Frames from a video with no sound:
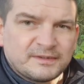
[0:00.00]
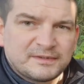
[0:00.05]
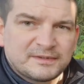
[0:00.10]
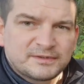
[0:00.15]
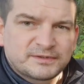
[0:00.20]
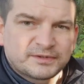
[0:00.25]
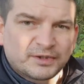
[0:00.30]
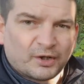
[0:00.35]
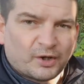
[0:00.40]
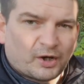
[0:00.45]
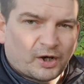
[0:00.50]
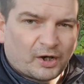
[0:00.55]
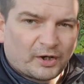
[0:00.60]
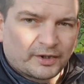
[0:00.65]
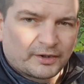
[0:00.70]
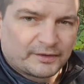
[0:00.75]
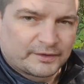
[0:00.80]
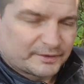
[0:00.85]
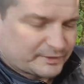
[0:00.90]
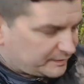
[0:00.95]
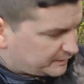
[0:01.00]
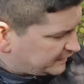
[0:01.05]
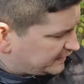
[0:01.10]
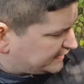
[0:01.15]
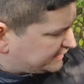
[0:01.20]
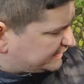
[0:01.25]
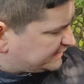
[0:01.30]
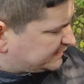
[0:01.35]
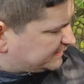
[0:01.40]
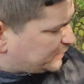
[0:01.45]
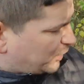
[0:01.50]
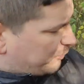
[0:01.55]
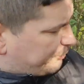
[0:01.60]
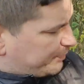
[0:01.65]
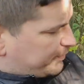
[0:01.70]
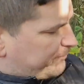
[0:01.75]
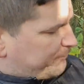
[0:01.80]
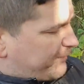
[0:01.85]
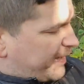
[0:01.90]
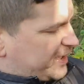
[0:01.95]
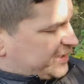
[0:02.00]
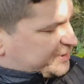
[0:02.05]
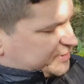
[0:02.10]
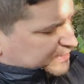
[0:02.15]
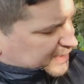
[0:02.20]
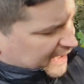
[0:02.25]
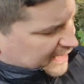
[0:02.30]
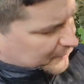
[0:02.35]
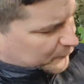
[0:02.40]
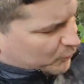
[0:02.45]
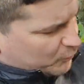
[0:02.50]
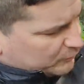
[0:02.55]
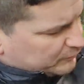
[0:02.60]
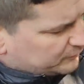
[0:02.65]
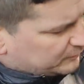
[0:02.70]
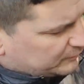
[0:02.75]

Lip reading: So on this top mesh net one,